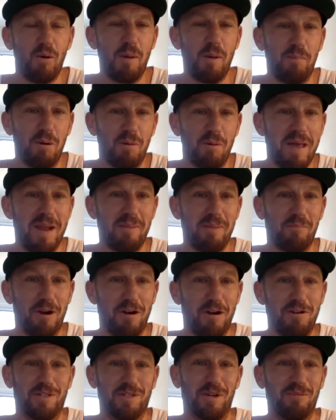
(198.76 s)
point per minute
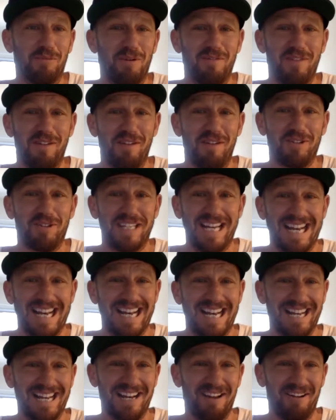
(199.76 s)
producer if we've ever
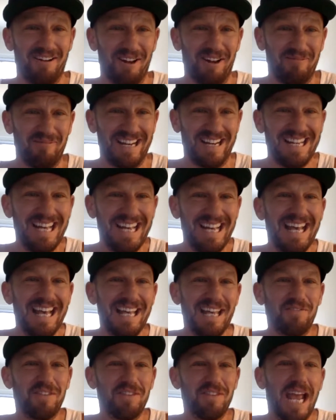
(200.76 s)
seen. You know what I mean?
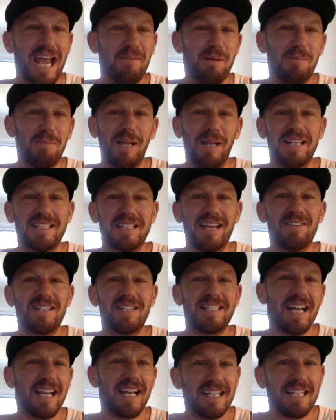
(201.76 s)
Even the game he played seven
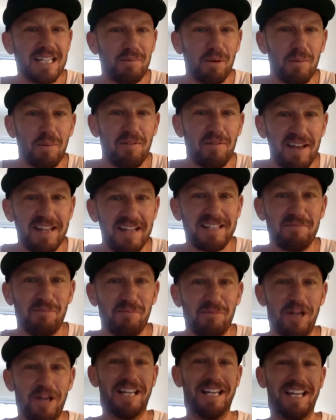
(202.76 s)
seconds, he put up a fantasy
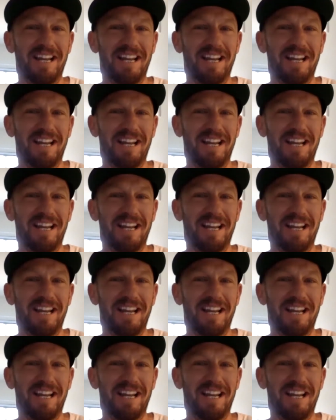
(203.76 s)
point.